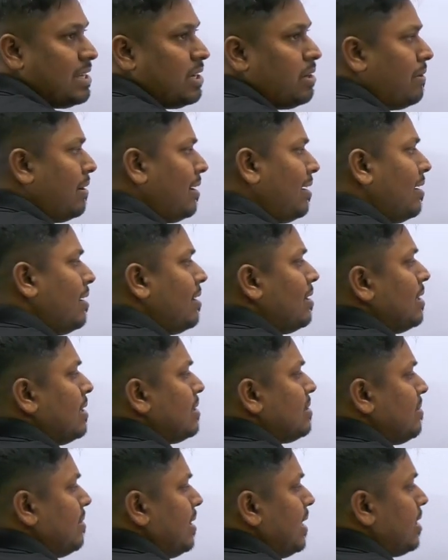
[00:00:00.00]
equal.
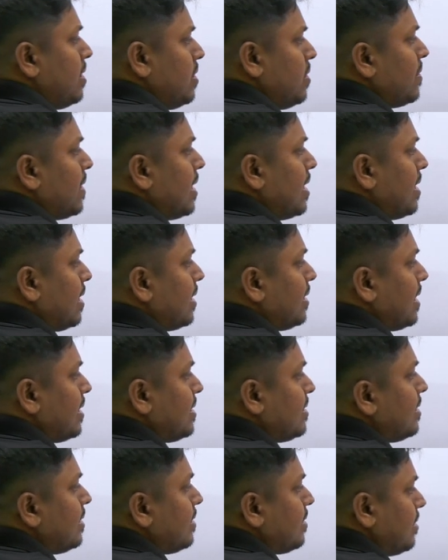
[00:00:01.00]
So into 100,
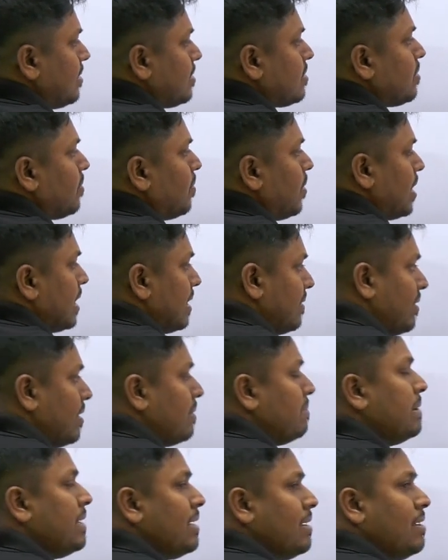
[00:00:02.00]
that's it. So whatever
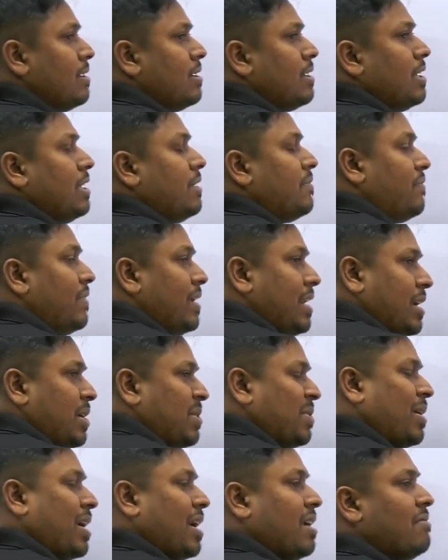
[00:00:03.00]
B, if we need
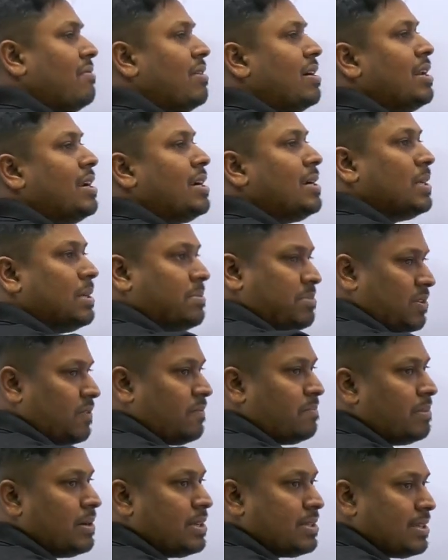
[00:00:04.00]
to convert in terms
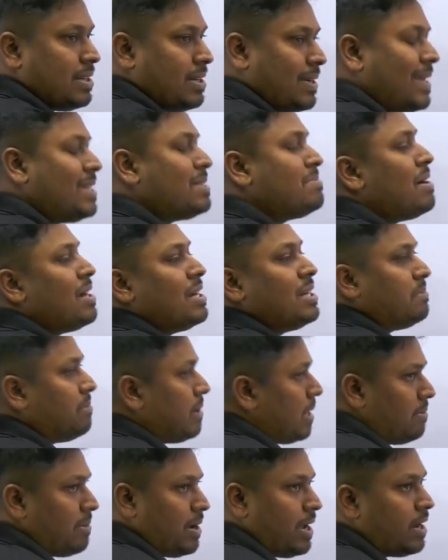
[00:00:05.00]
of percentage,
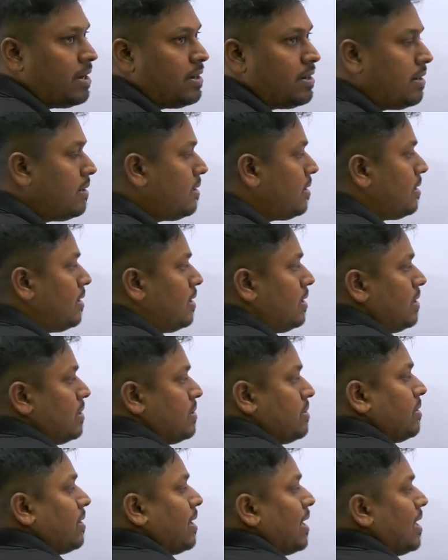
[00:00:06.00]
multiply by 100.
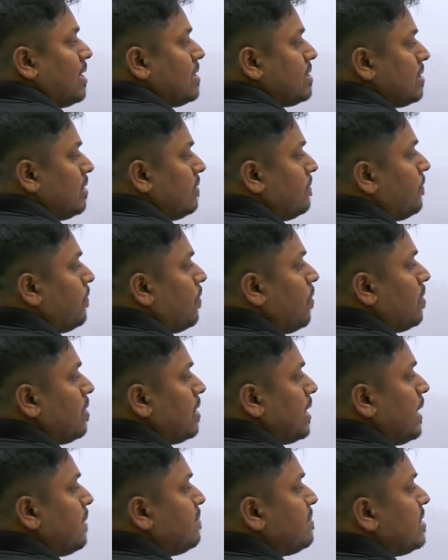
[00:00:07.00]
So cancel 4
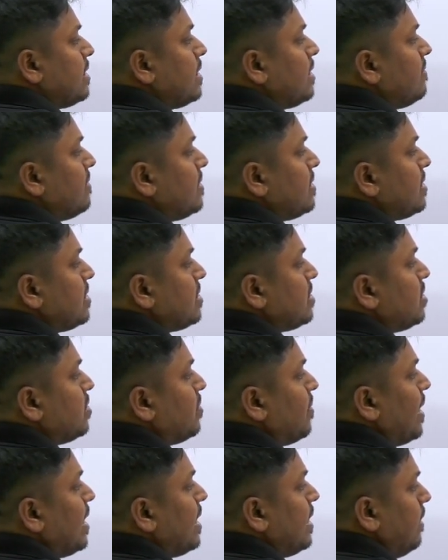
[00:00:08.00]
times here, which is
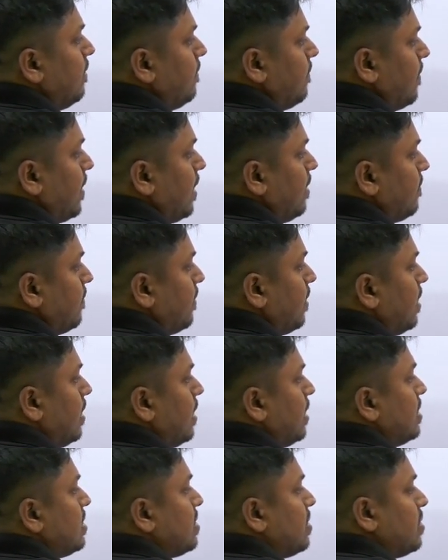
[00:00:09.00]
25.
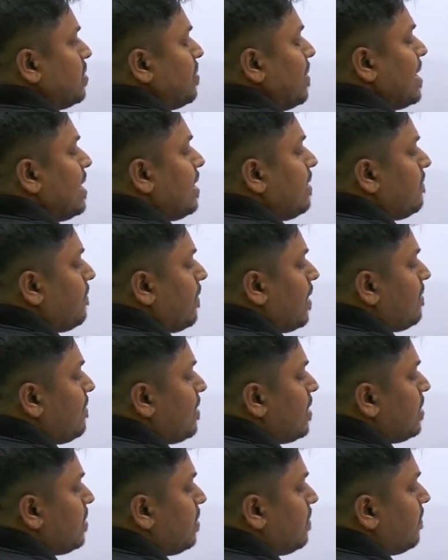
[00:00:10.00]
So 25
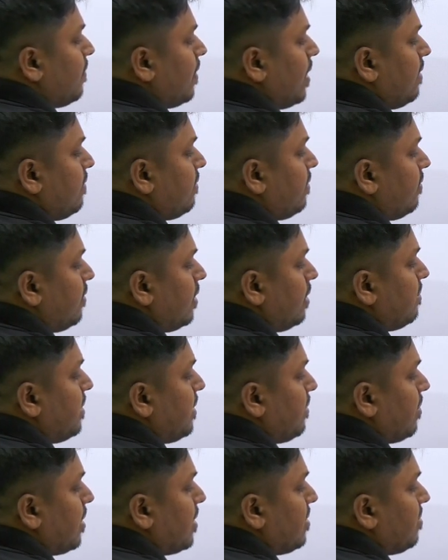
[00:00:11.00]
into 5 will
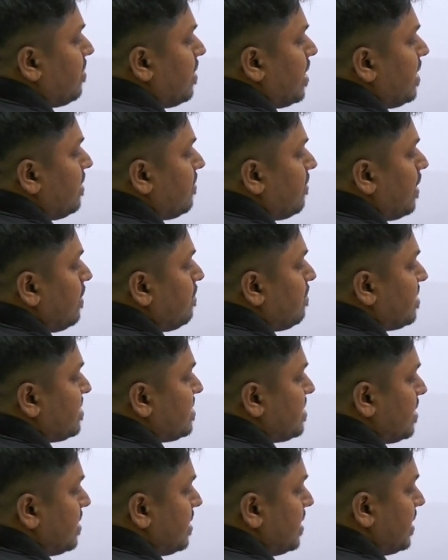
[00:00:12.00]
be
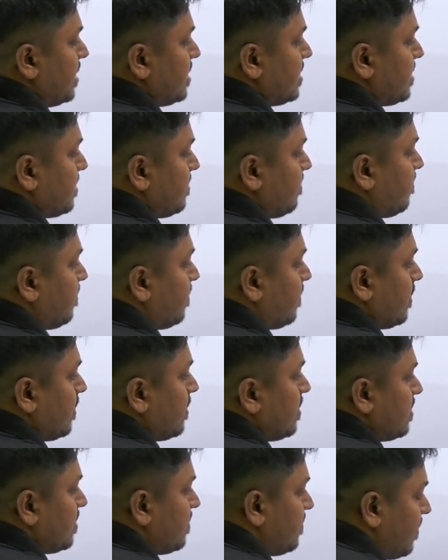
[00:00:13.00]
125%.
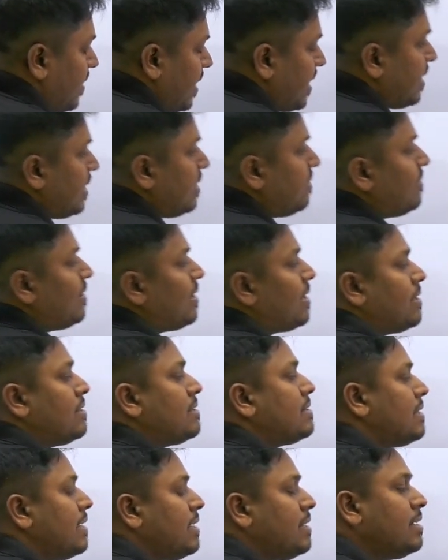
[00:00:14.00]
So finally, we can
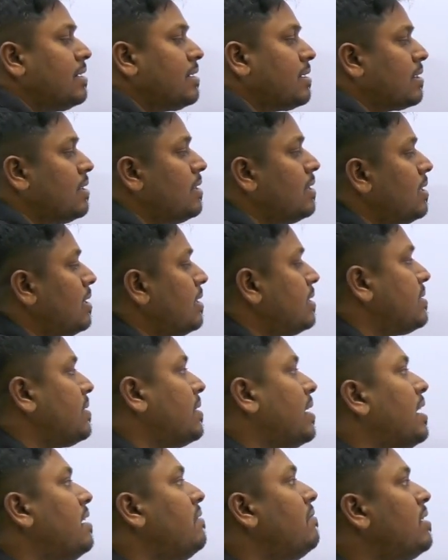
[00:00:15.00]
say that. So
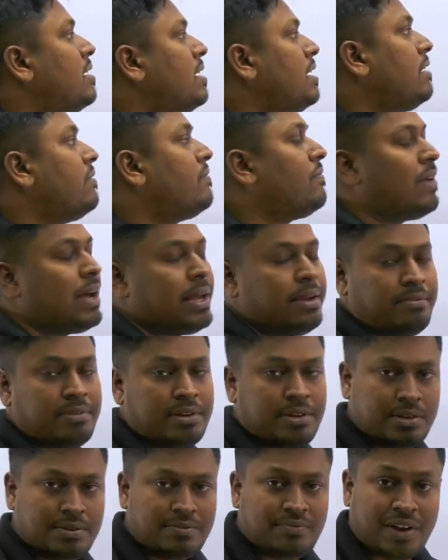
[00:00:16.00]
converting
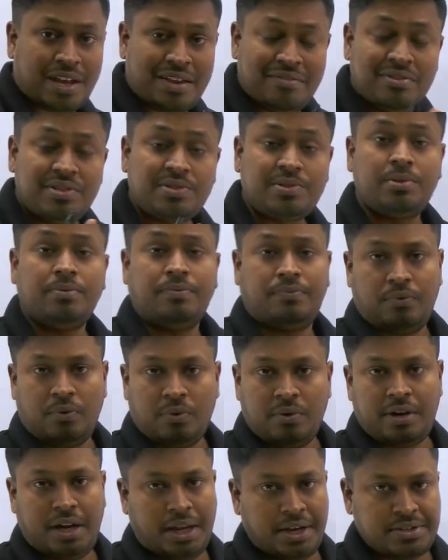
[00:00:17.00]

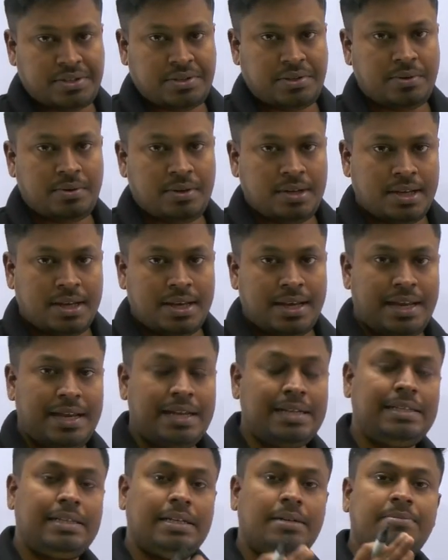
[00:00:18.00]
5:4 ratio
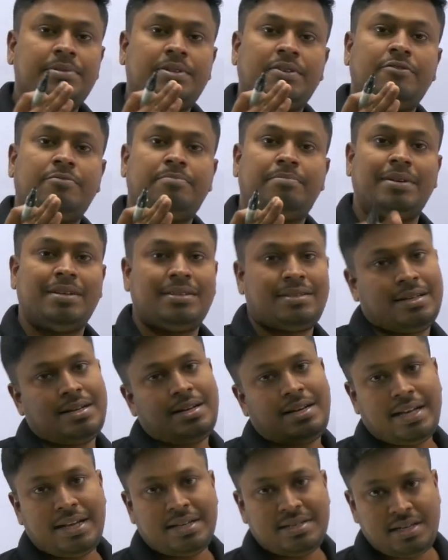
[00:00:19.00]
in terms of
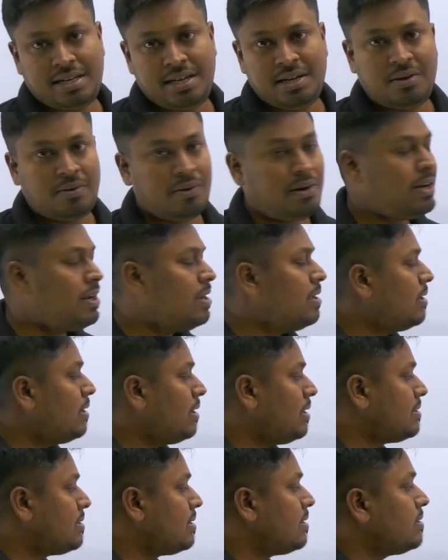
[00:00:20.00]
percentage equal,
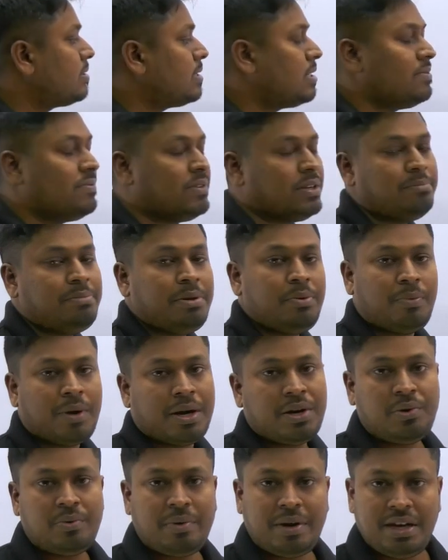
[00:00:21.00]
resultant will be
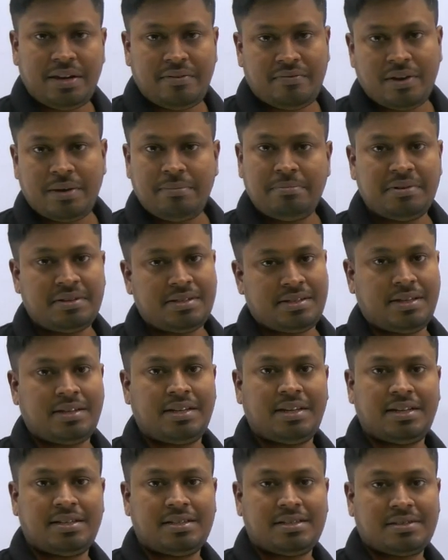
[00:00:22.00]

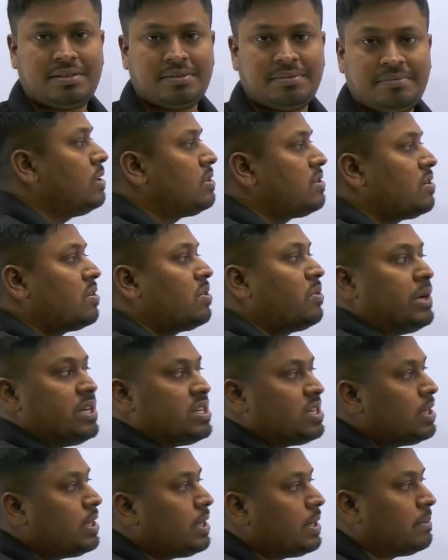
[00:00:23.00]
125%. So
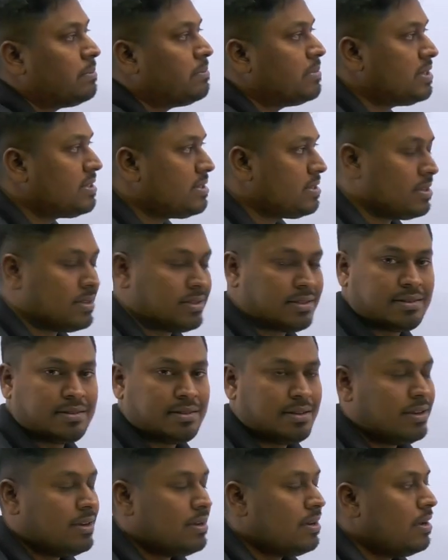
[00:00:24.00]
question number
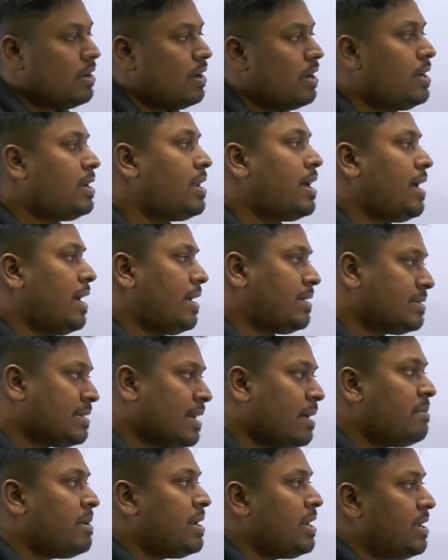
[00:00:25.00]
6. In an
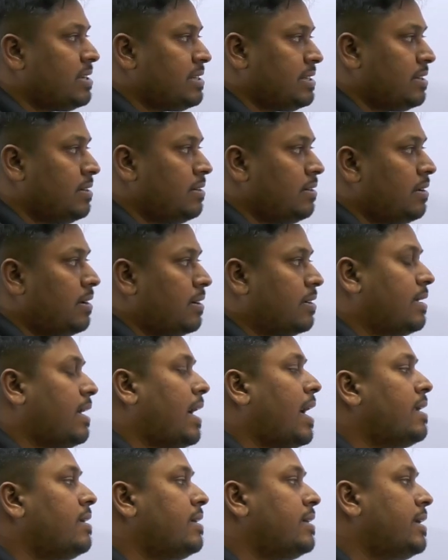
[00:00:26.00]
examination, a
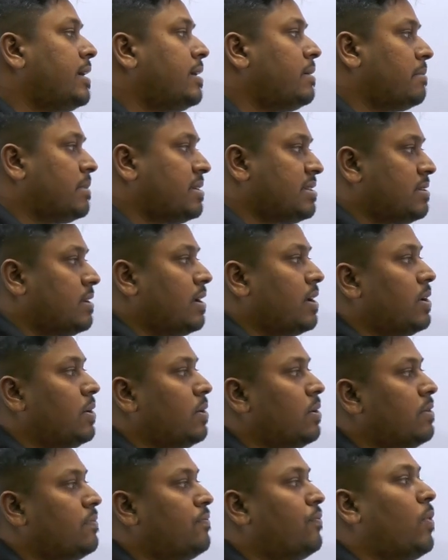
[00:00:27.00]
candidate must
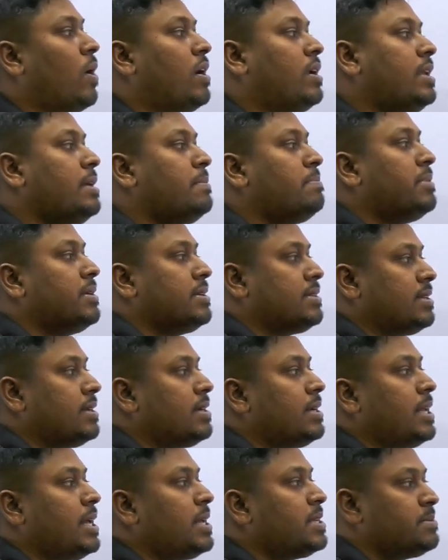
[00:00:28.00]
secure
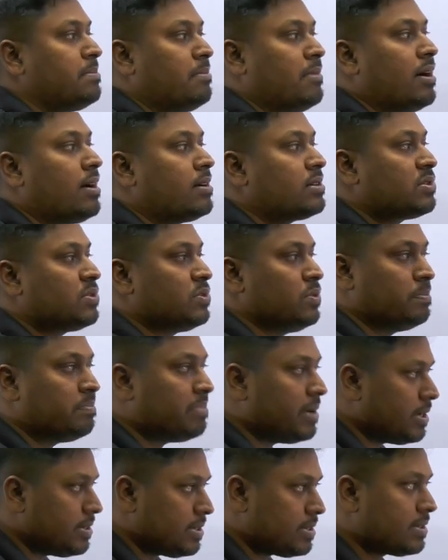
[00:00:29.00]
40% marks to
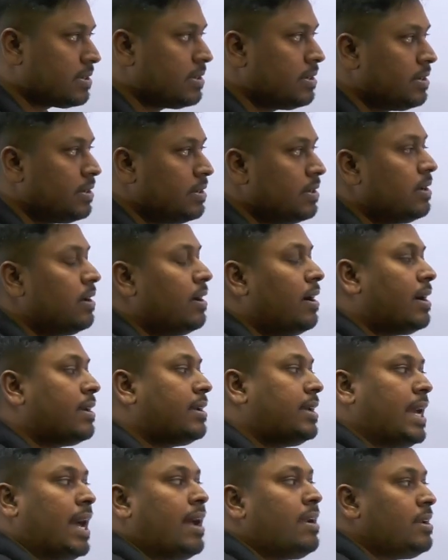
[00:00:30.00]
pass. A
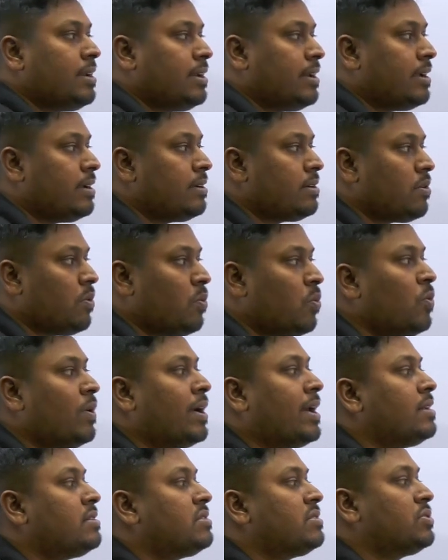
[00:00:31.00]
candidate who
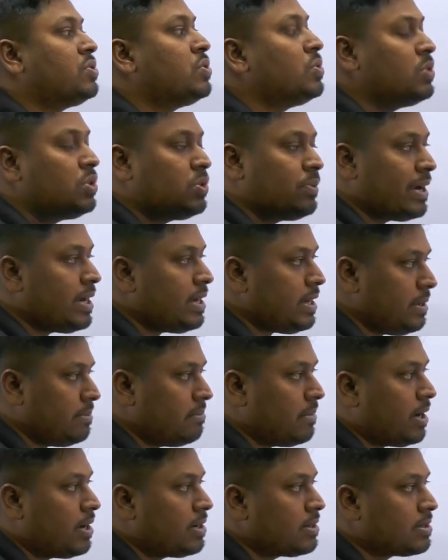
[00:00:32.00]
gets 220
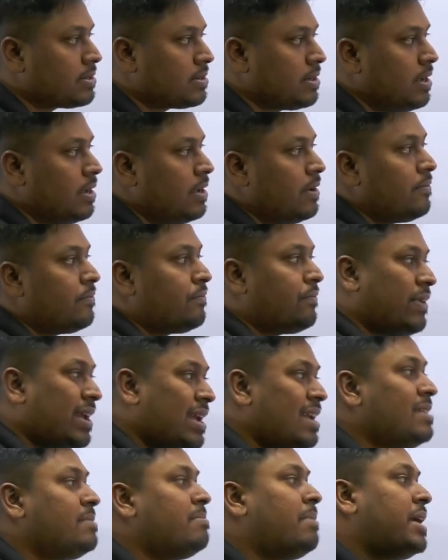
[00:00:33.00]
marks
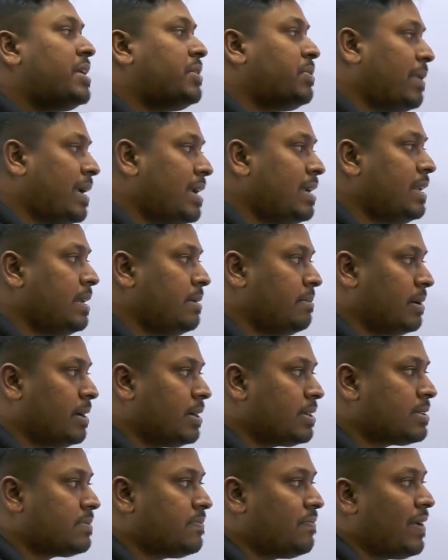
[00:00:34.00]
failed by 20
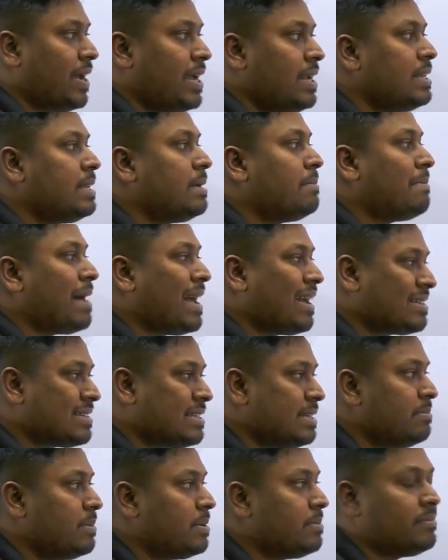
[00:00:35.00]
marks, find the
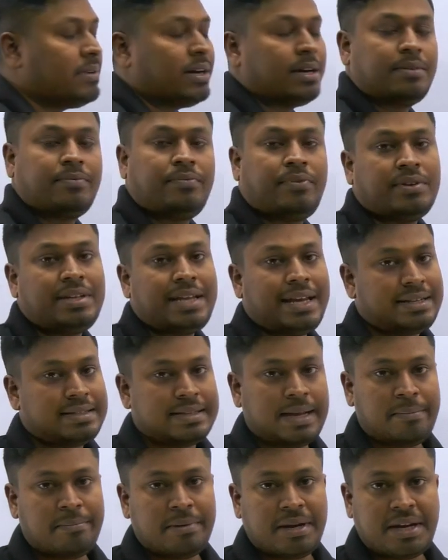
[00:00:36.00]
maximum mark for the
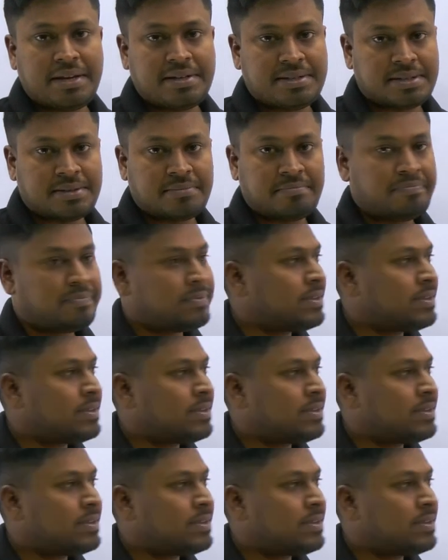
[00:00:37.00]
examination.